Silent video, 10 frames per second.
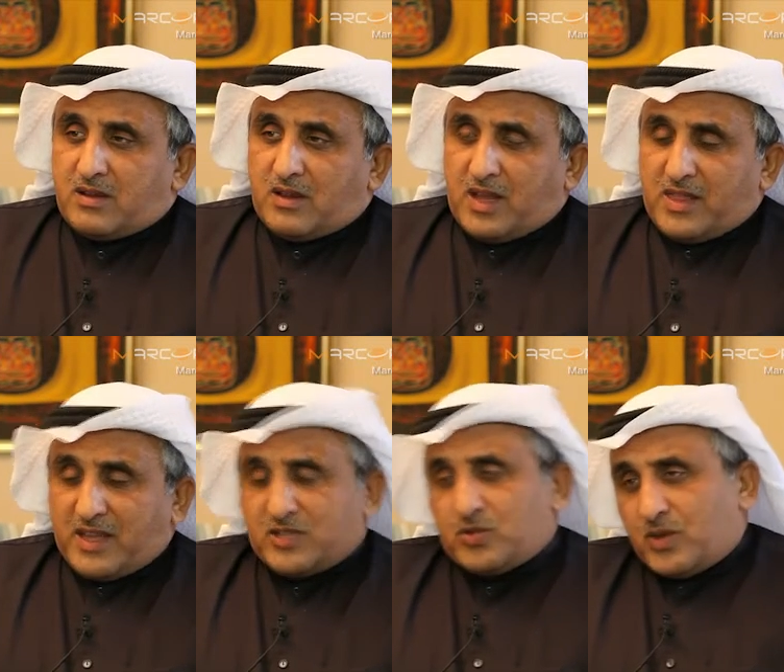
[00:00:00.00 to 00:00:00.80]
and
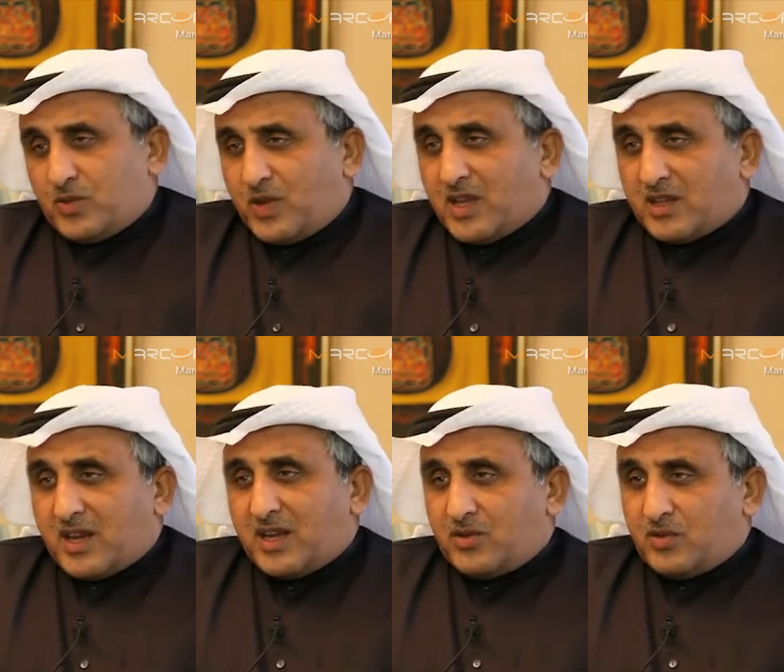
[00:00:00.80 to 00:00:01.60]
that's what we are
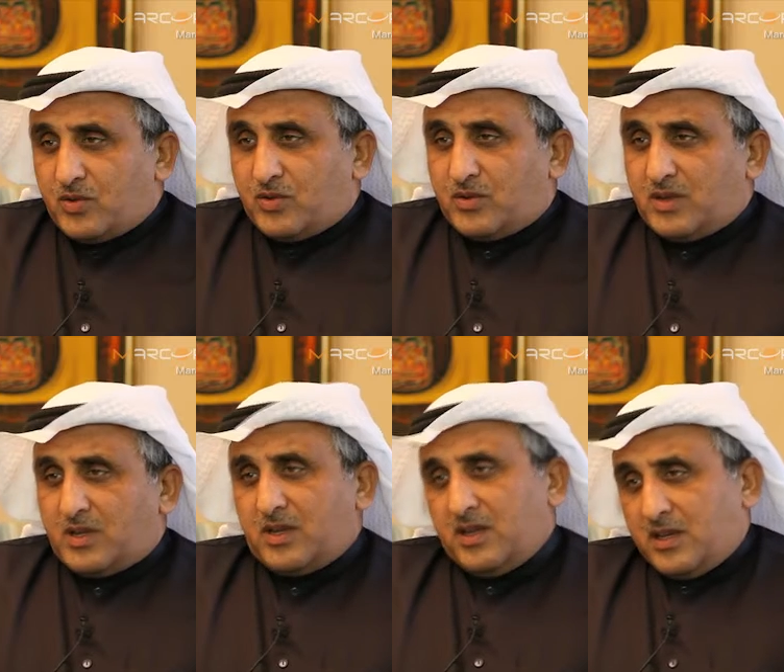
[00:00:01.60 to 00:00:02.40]
trying to do
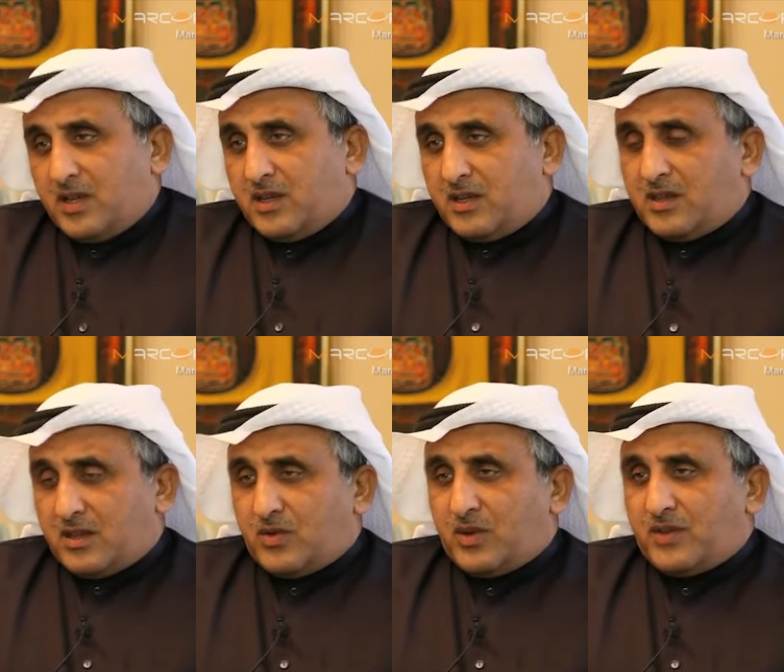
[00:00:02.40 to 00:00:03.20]
in the
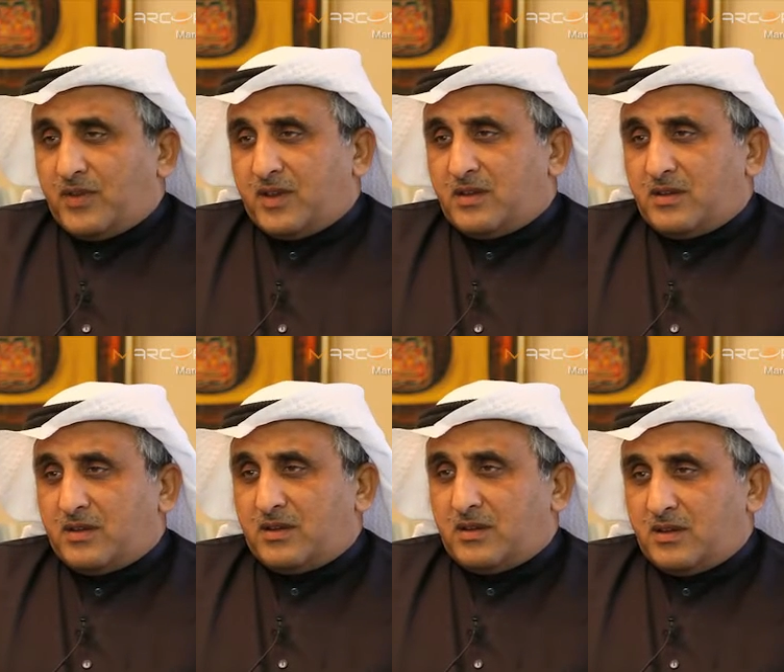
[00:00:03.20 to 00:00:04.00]
Kuwait Fund.
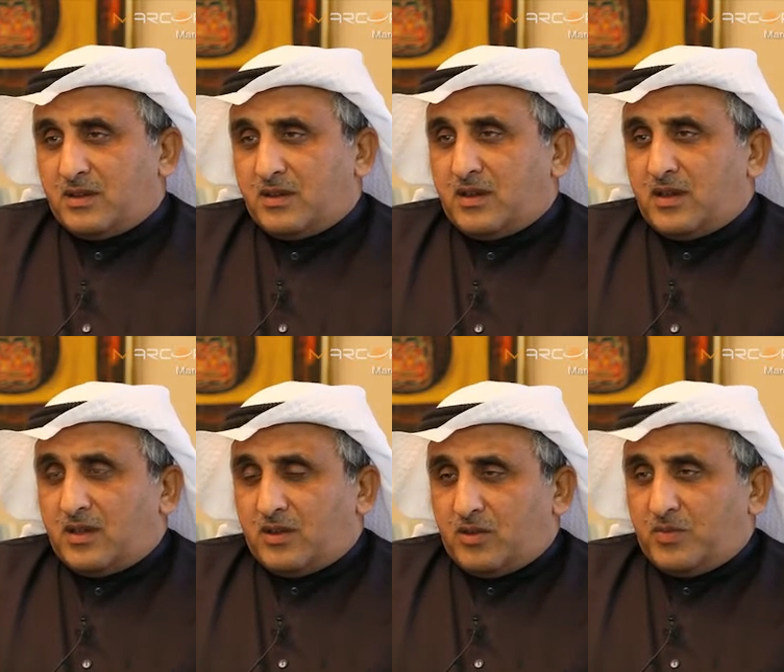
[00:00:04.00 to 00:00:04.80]

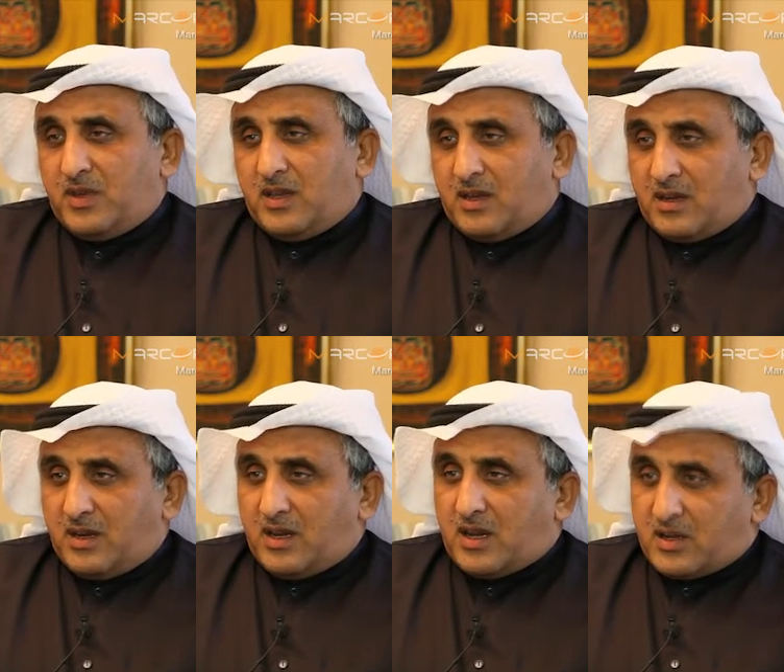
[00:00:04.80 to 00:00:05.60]
To be
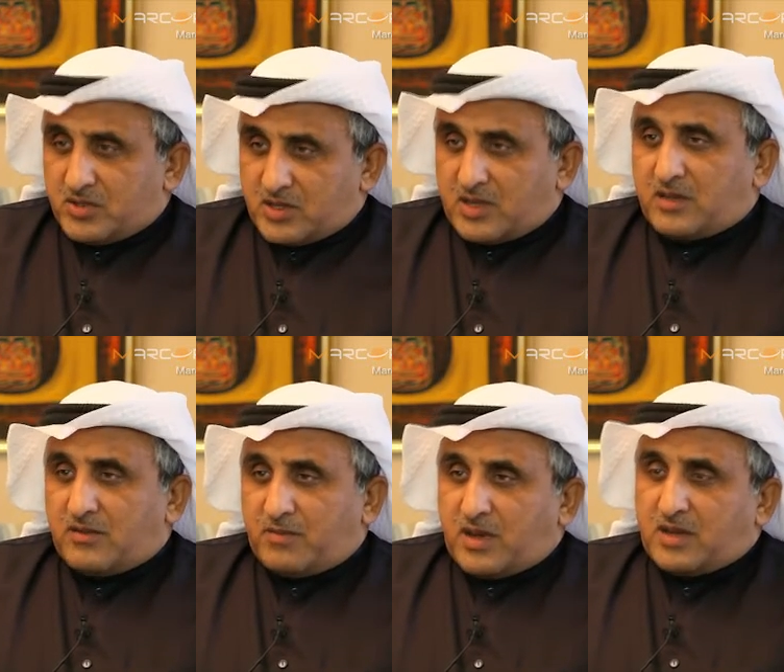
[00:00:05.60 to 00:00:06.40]
really a
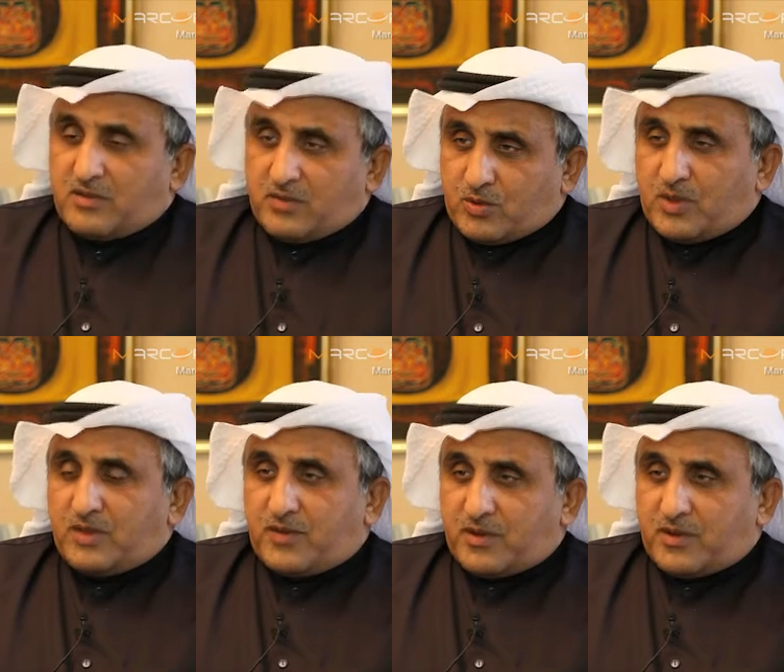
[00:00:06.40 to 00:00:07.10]
constructive part of the Kuwait